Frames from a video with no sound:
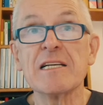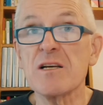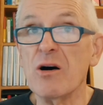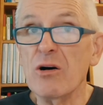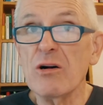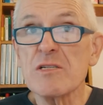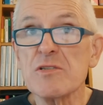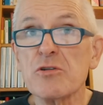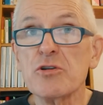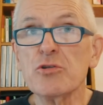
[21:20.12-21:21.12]
is
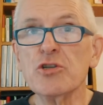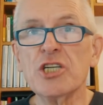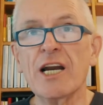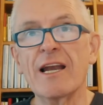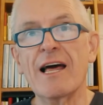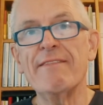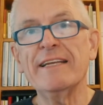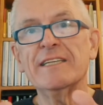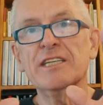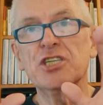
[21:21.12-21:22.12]
also crucial
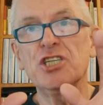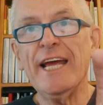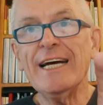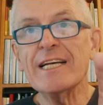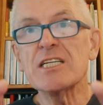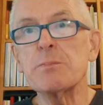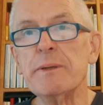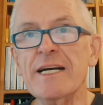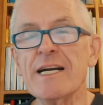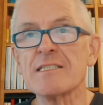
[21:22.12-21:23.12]
whether the shared
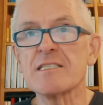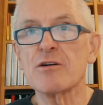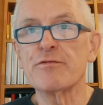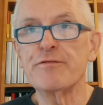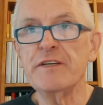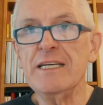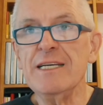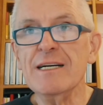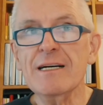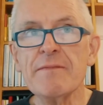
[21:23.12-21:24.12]
experience of
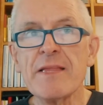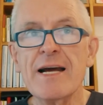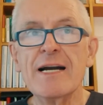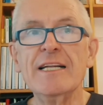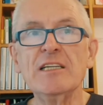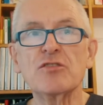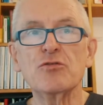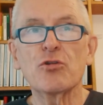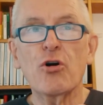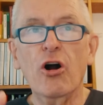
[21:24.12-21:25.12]
fear leads
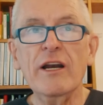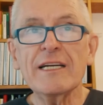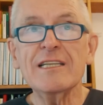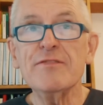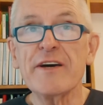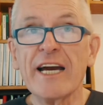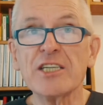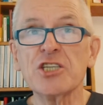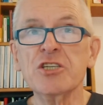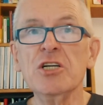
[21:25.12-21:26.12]
to collective
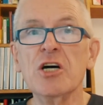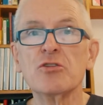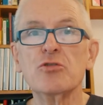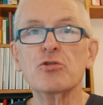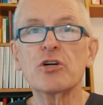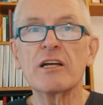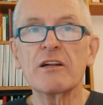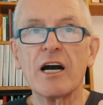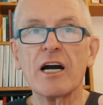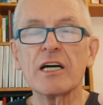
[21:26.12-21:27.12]
action
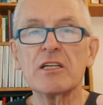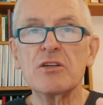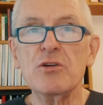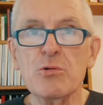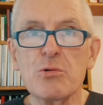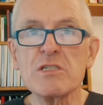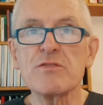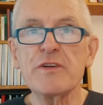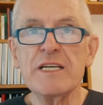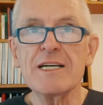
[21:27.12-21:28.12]
to reduce
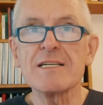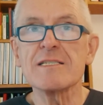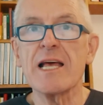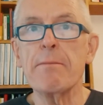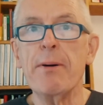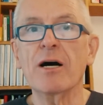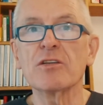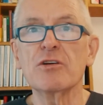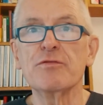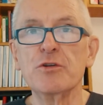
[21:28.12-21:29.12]
fears
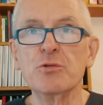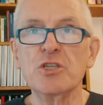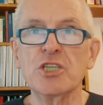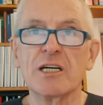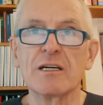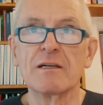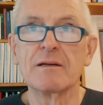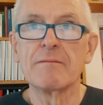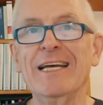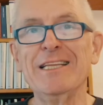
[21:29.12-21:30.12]
about the future.
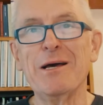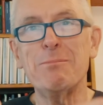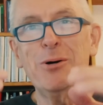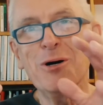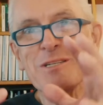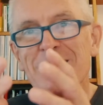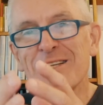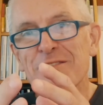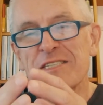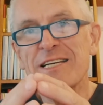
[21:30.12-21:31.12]
In the
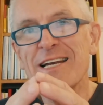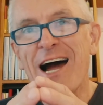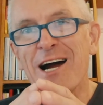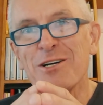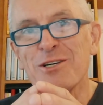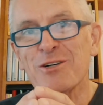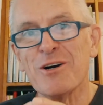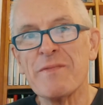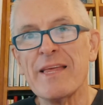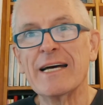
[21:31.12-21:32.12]
positive
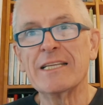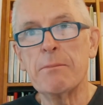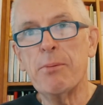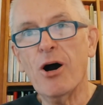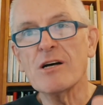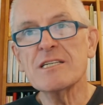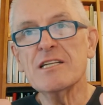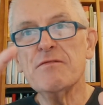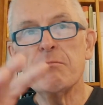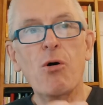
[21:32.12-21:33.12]
scenario, the
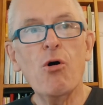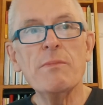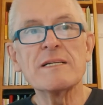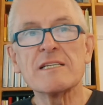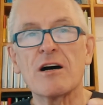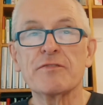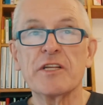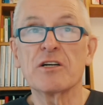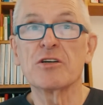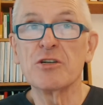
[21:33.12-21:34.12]
positive moments of
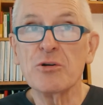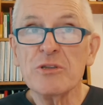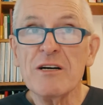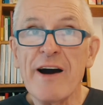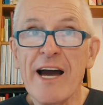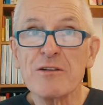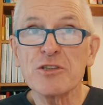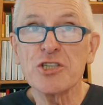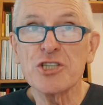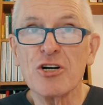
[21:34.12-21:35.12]
the
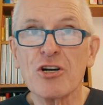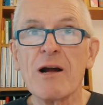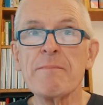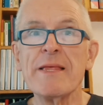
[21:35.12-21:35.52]
coronavirus shock